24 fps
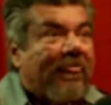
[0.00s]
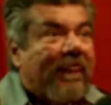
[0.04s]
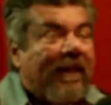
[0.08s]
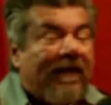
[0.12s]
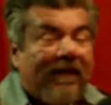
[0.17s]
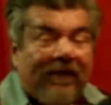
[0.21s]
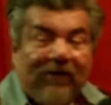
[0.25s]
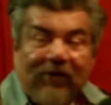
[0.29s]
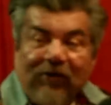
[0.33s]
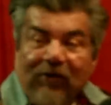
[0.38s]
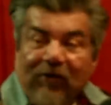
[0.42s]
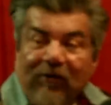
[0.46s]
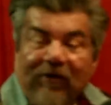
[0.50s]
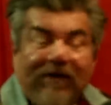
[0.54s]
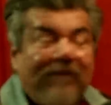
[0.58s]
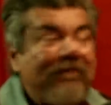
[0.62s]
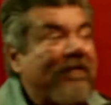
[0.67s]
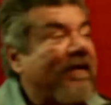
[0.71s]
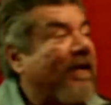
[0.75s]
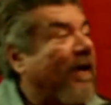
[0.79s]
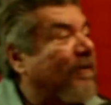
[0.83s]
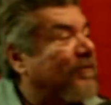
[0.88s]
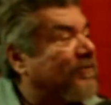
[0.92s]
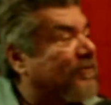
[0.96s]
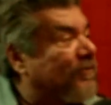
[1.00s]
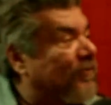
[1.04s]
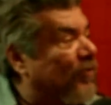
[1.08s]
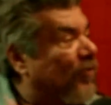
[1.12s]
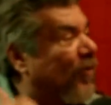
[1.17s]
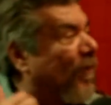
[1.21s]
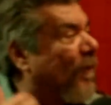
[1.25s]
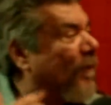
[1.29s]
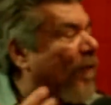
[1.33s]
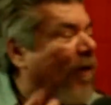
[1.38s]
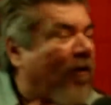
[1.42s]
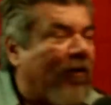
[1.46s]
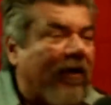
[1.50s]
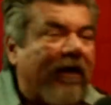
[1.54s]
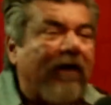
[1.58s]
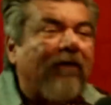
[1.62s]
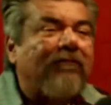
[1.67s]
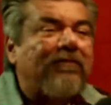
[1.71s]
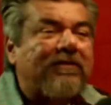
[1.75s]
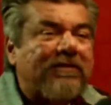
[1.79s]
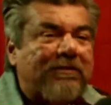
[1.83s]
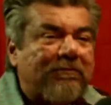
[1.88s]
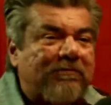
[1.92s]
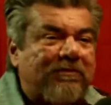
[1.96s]
you know, even I was, you know, I'm all
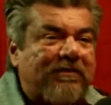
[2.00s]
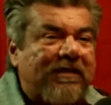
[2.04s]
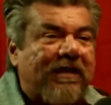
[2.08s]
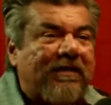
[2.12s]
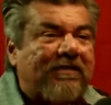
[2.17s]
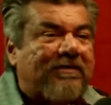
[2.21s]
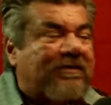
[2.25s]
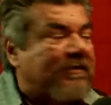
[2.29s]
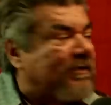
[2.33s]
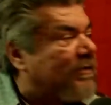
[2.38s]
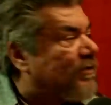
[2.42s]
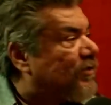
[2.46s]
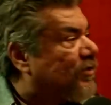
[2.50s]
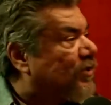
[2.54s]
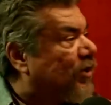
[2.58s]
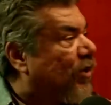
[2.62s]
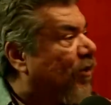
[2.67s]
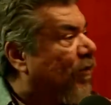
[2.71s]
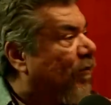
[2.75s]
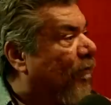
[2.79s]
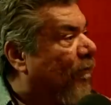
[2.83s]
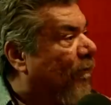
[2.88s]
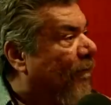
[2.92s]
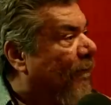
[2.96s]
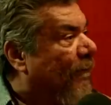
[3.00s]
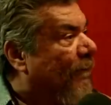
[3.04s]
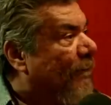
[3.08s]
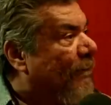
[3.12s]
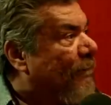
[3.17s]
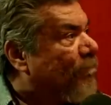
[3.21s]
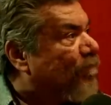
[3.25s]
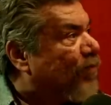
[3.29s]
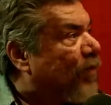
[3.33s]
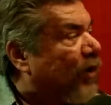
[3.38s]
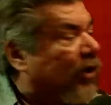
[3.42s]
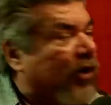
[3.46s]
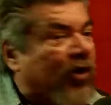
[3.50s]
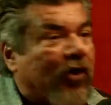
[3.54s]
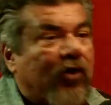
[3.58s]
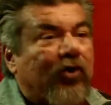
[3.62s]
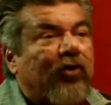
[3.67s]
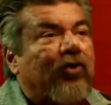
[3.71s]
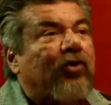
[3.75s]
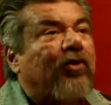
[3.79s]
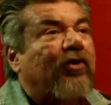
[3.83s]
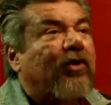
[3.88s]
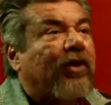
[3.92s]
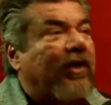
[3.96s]
Elvis obsessed. So the
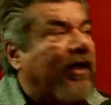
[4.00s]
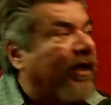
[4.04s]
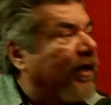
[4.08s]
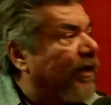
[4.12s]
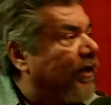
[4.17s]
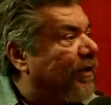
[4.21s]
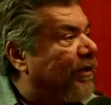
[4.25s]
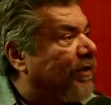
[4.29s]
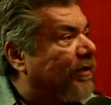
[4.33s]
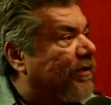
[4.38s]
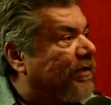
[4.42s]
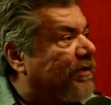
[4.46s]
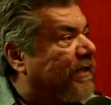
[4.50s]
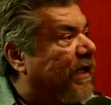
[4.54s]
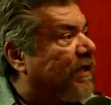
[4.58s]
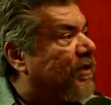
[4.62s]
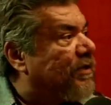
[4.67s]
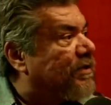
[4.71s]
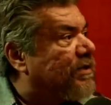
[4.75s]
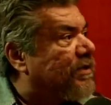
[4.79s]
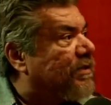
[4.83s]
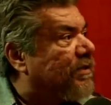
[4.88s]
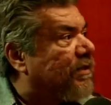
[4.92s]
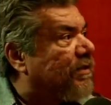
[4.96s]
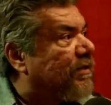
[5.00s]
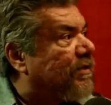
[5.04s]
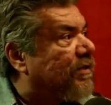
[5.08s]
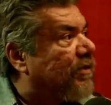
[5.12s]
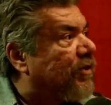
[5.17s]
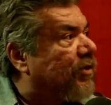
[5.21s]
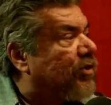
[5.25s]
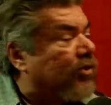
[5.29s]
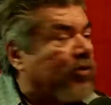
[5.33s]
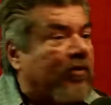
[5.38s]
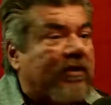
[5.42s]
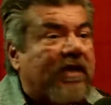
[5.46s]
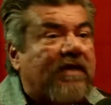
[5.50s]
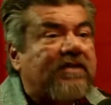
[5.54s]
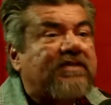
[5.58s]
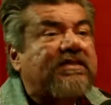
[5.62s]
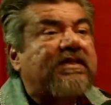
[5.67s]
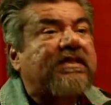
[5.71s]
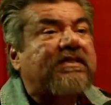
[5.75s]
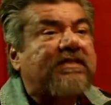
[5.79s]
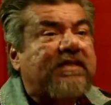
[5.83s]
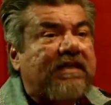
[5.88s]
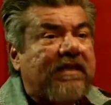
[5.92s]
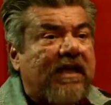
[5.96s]
Colonel tells, they're doing that
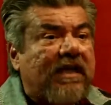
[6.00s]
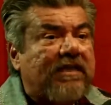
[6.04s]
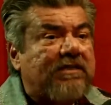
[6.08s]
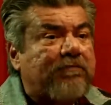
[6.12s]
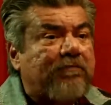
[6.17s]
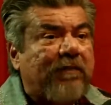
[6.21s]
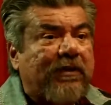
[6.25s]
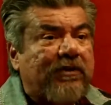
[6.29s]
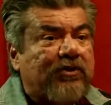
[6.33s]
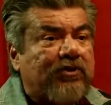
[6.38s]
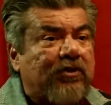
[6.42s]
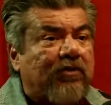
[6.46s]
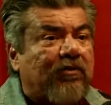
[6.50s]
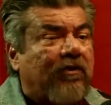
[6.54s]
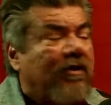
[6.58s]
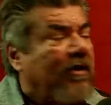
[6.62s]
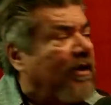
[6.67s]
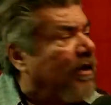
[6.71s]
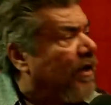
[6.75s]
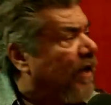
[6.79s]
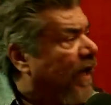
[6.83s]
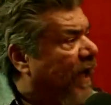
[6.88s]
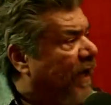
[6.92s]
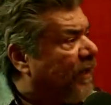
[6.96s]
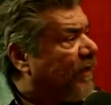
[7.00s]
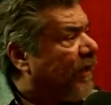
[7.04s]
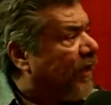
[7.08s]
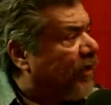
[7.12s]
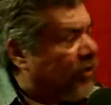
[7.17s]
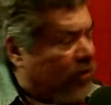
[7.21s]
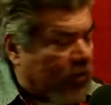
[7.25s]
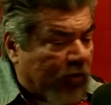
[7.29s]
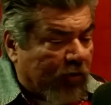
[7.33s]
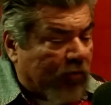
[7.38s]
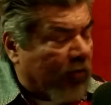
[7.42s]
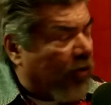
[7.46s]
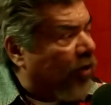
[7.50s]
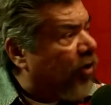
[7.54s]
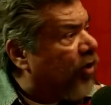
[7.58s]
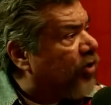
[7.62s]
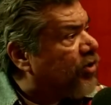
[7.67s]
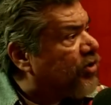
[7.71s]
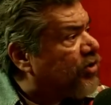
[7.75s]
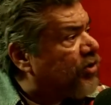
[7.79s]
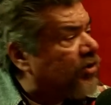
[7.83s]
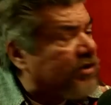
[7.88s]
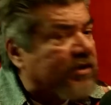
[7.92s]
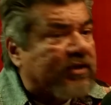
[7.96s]
69 special and they're doing
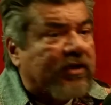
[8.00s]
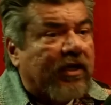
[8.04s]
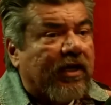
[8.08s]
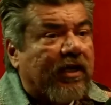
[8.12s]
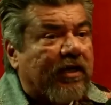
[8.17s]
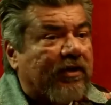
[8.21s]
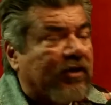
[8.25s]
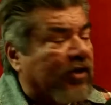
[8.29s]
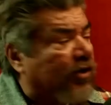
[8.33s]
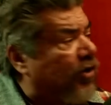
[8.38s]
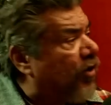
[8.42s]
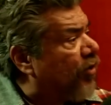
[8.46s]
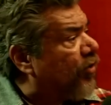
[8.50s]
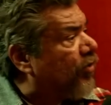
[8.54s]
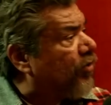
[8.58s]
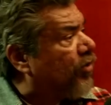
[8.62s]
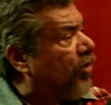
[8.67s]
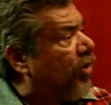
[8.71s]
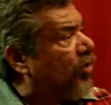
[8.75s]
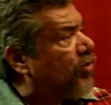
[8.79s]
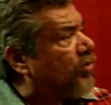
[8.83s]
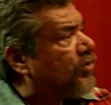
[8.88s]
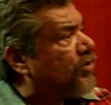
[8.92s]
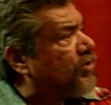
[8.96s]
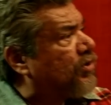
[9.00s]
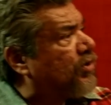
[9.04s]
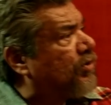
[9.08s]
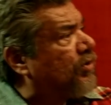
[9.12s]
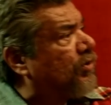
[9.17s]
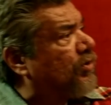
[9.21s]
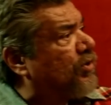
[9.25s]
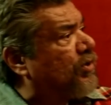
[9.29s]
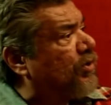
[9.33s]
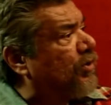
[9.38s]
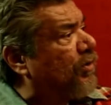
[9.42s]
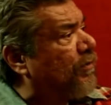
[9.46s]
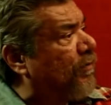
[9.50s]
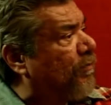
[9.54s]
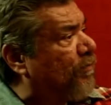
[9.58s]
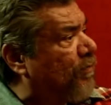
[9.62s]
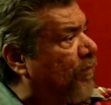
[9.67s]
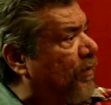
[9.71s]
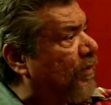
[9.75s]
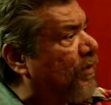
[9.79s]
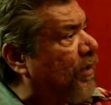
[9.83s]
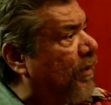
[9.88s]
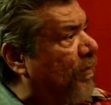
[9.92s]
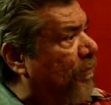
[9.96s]
rehearsals, right. and the Colonel goes to
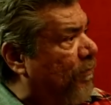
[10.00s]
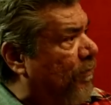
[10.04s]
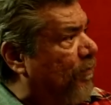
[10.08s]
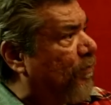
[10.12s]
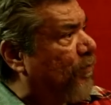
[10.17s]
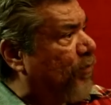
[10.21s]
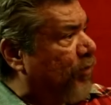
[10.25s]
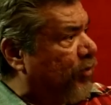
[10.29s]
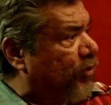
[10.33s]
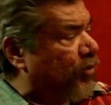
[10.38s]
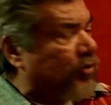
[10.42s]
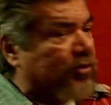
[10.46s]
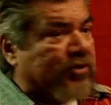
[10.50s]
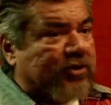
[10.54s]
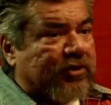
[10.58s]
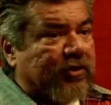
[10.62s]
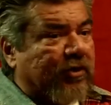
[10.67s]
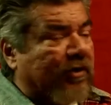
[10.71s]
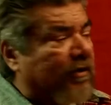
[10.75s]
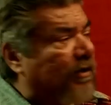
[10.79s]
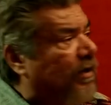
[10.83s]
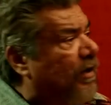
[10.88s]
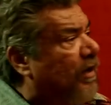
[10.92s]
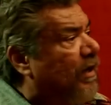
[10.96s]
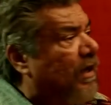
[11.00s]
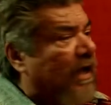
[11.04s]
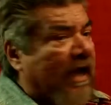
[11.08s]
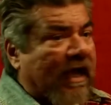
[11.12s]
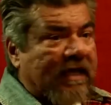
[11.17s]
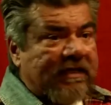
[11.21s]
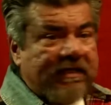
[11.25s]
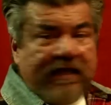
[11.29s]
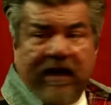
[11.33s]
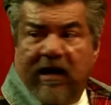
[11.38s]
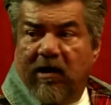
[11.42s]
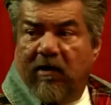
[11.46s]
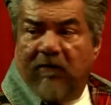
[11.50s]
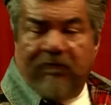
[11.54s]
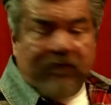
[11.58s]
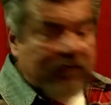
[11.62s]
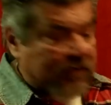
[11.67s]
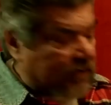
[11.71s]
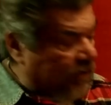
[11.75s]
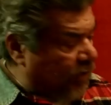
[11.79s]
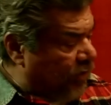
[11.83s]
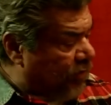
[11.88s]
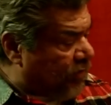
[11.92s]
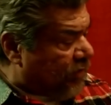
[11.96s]
the producer and to Elvis.
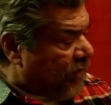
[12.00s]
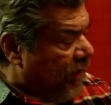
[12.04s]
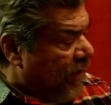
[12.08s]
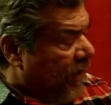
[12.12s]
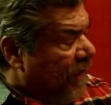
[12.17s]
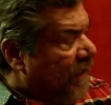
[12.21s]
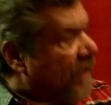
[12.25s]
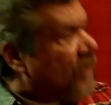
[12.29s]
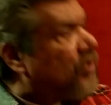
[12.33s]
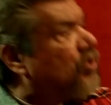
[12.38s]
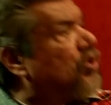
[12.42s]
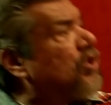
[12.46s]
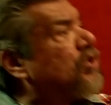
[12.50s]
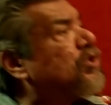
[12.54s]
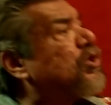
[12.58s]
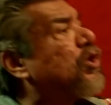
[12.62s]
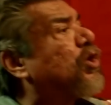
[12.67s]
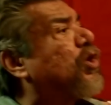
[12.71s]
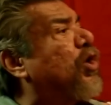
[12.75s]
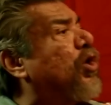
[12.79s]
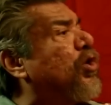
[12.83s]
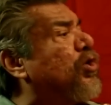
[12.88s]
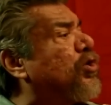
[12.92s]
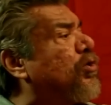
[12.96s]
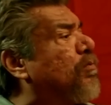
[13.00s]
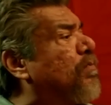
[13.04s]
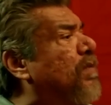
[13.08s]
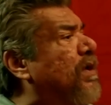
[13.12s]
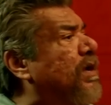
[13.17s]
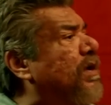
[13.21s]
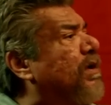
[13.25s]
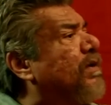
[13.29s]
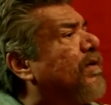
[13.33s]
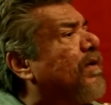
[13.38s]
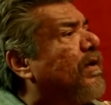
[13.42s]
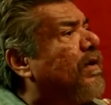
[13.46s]
He goes, it just occurred to me